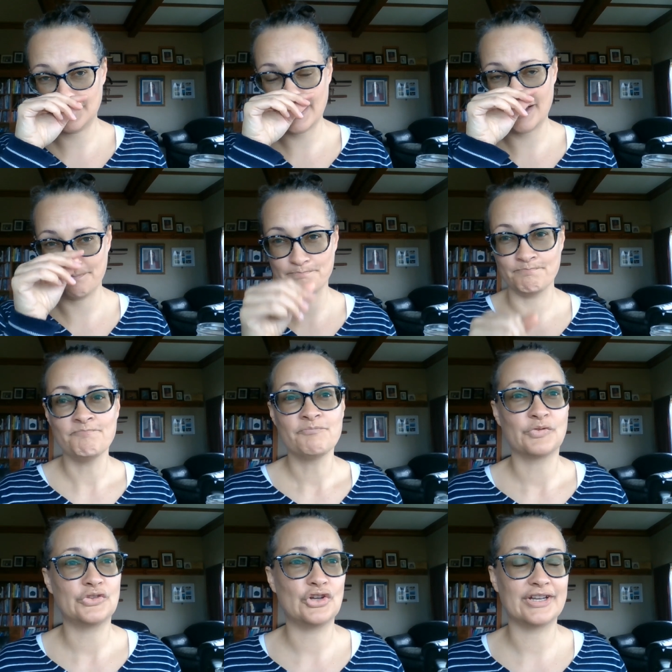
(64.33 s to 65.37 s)
um,
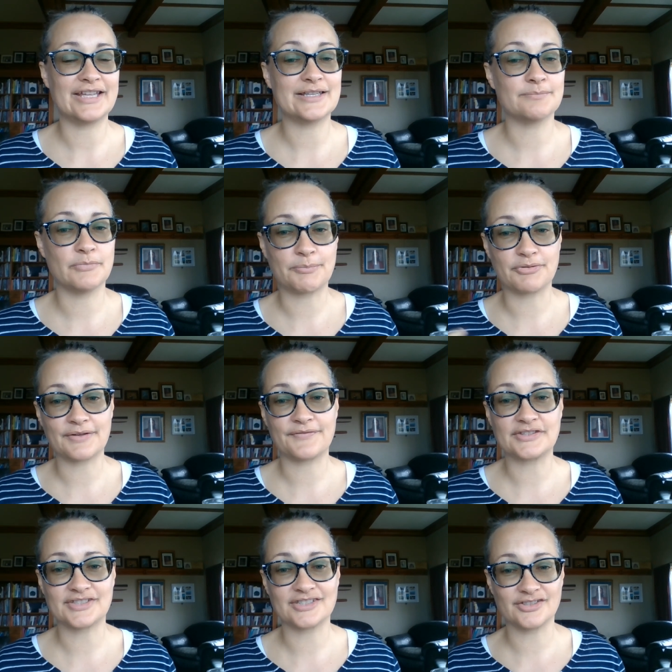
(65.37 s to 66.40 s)
not eat my
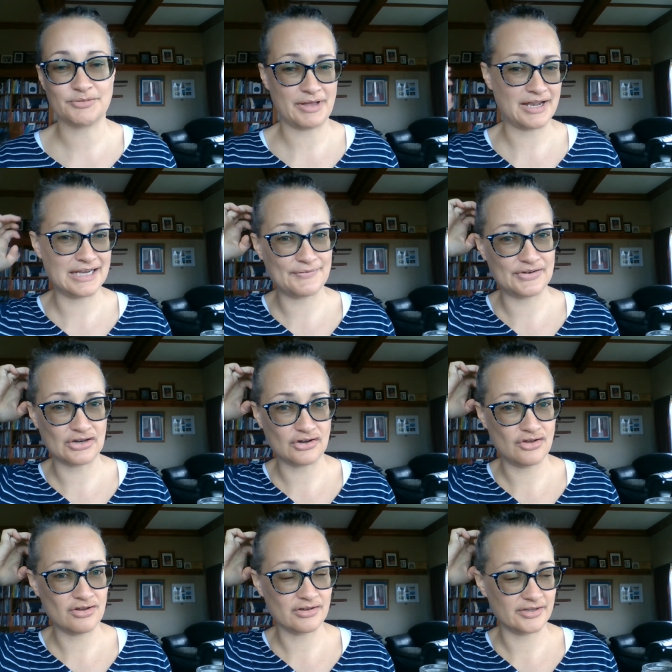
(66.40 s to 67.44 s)
breakfast until about 11
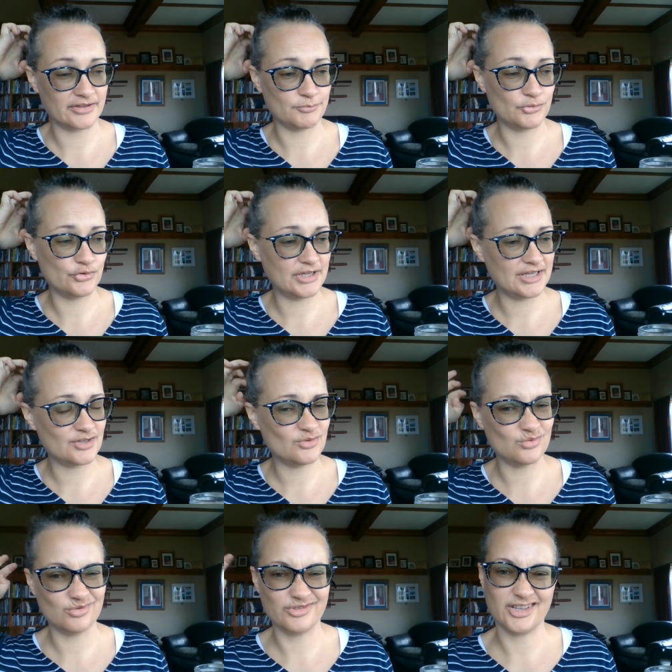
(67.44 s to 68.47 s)
o'clock in the morning
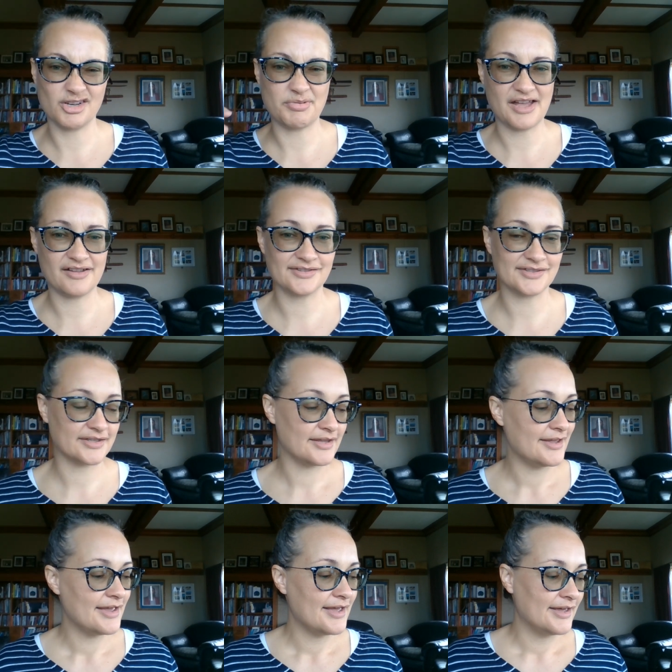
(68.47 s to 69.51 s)
or thereabouts.
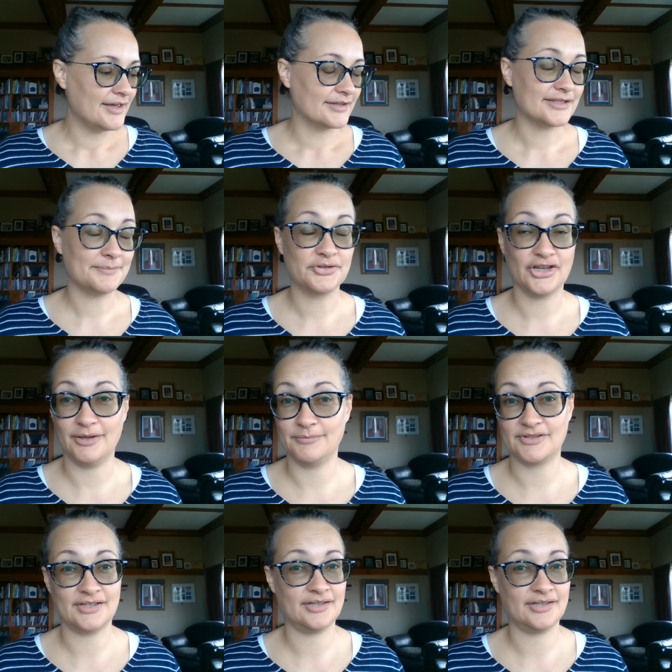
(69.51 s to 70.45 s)
Sometimes